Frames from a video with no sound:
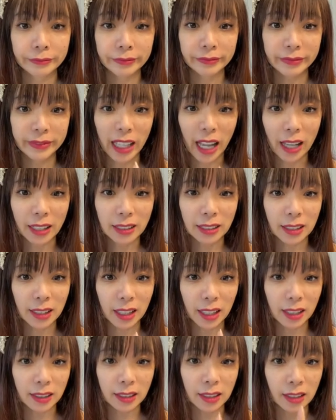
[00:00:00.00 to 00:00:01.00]
That
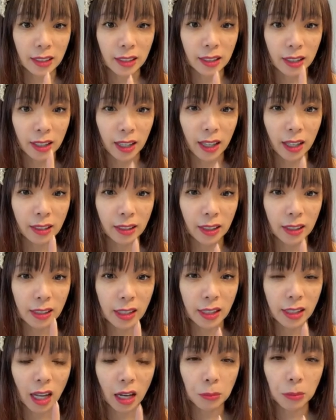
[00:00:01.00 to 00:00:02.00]
is an
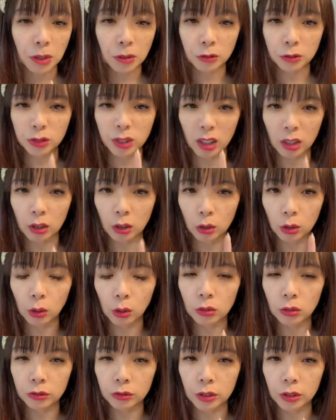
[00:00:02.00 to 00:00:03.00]
assignment from
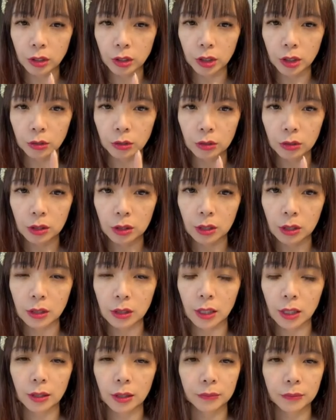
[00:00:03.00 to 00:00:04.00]
Lord for you
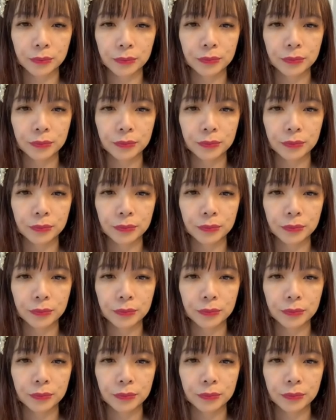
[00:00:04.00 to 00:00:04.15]
today.